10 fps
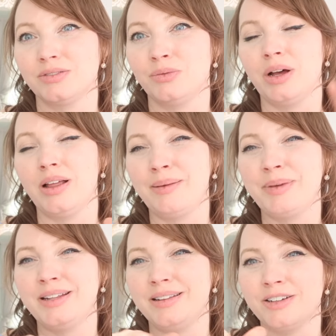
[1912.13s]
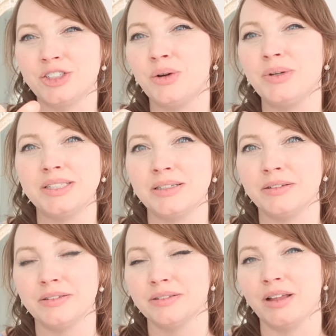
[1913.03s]
well I mean there's always
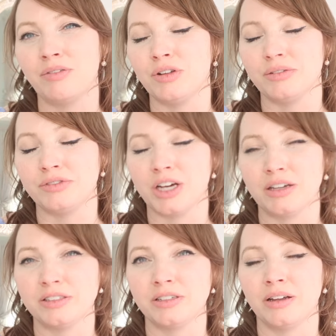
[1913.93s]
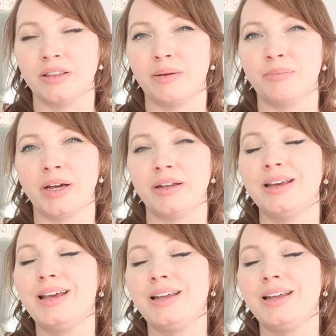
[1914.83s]
a level of dust on them but